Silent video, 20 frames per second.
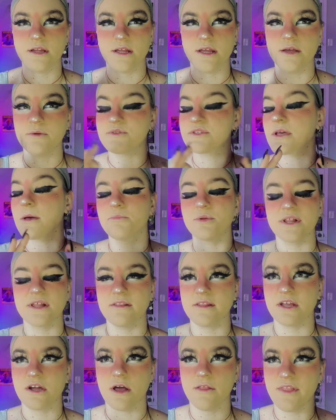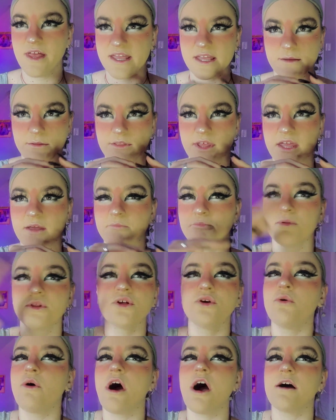It was completely gone. Like it
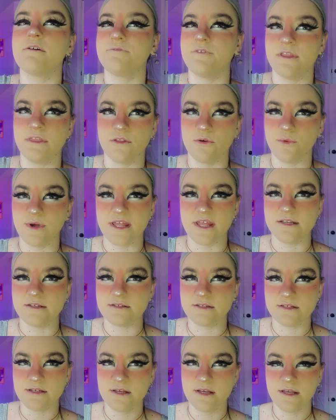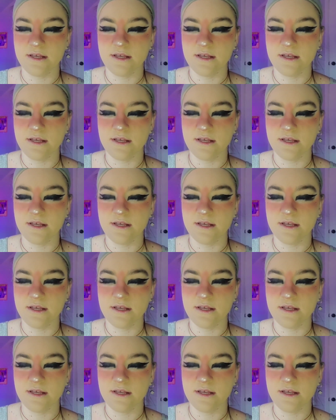blew off in the wind.